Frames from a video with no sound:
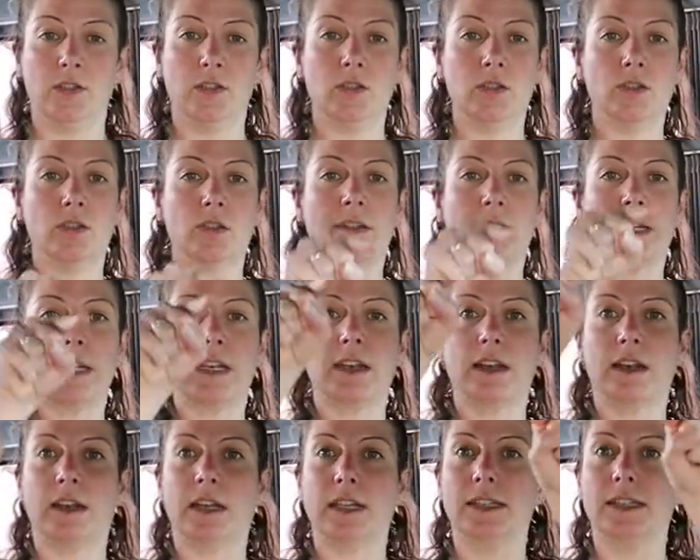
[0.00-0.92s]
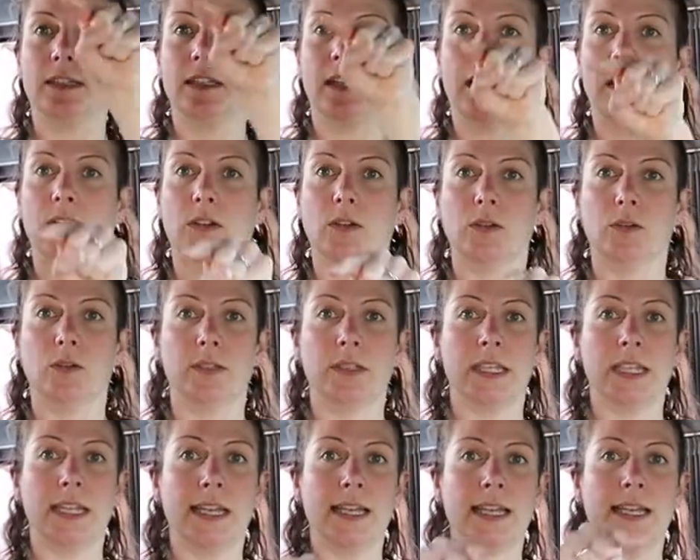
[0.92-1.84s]
drawing nice
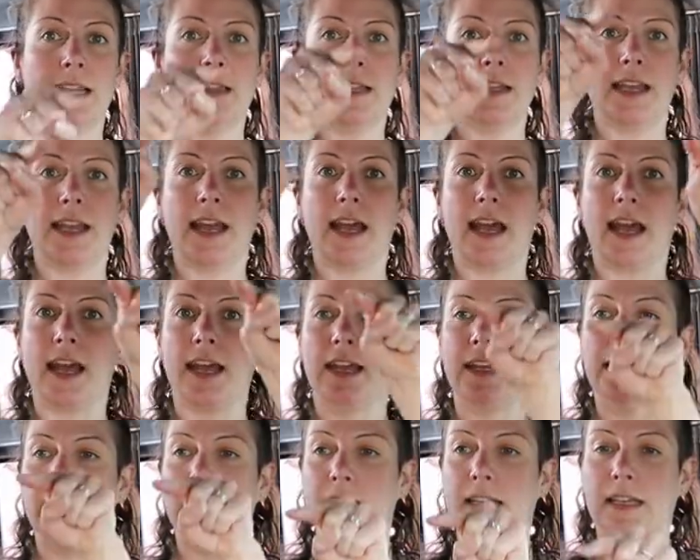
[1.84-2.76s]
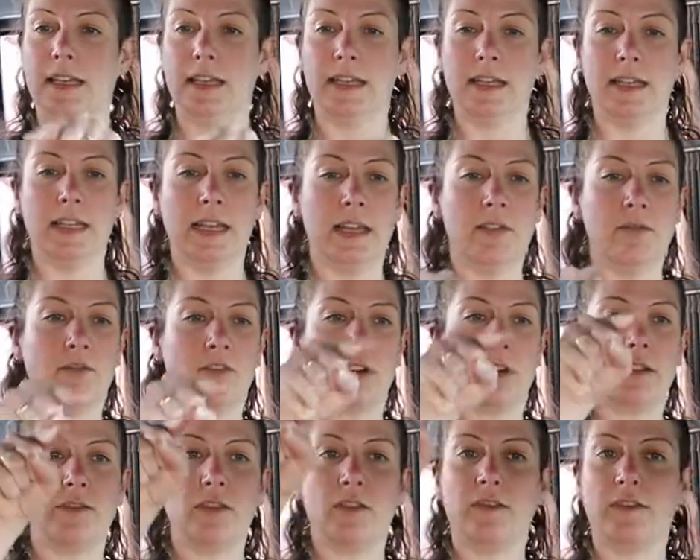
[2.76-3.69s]
circles in the air in
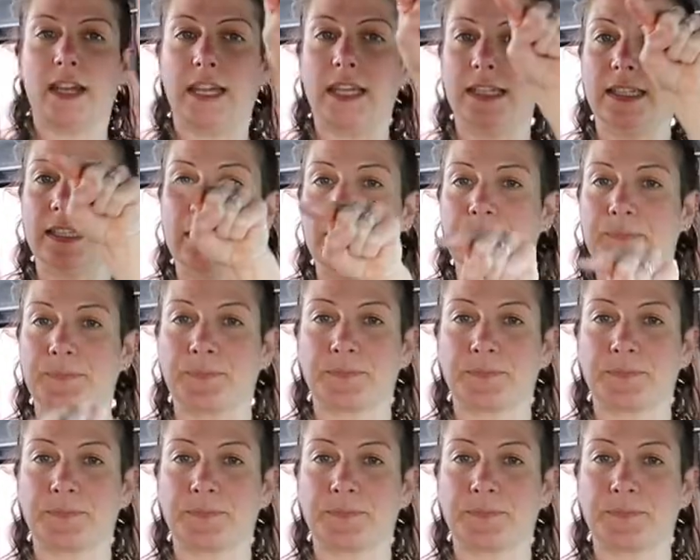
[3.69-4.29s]
front of your face.